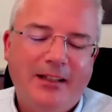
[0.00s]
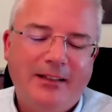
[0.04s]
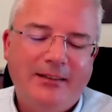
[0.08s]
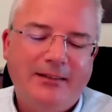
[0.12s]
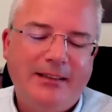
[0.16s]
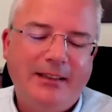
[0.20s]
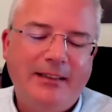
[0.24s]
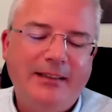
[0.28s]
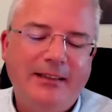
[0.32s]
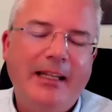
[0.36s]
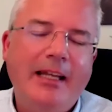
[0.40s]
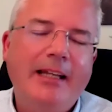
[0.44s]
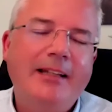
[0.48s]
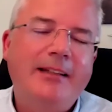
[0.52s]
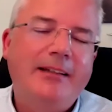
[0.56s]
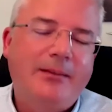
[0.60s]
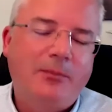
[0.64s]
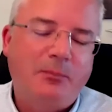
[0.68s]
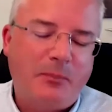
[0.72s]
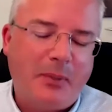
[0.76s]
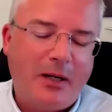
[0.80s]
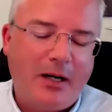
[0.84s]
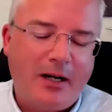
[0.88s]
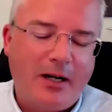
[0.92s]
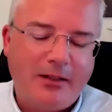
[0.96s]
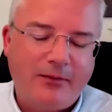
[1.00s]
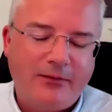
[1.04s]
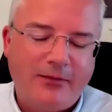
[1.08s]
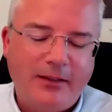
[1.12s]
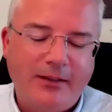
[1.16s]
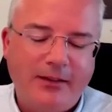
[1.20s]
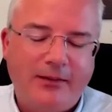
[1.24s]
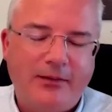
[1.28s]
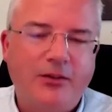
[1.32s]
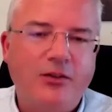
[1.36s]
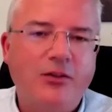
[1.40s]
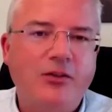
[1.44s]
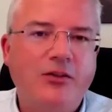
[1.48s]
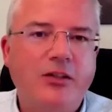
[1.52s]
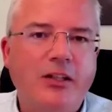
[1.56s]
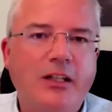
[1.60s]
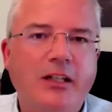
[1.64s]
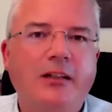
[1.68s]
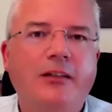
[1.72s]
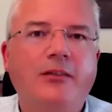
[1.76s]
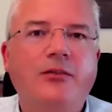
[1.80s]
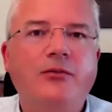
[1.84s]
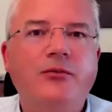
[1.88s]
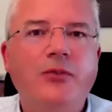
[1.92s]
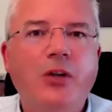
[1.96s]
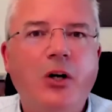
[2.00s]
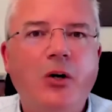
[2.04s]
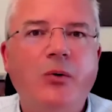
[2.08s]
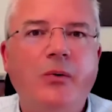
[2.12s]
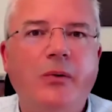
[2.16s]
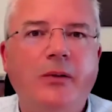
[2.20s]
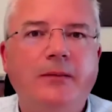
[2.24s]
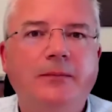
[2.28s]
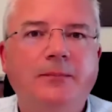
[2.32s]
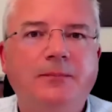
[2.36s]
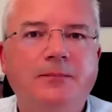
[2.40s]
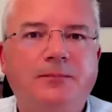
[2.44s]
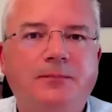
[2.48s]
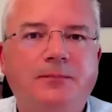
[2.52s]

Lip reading: The next part of it is your genius role.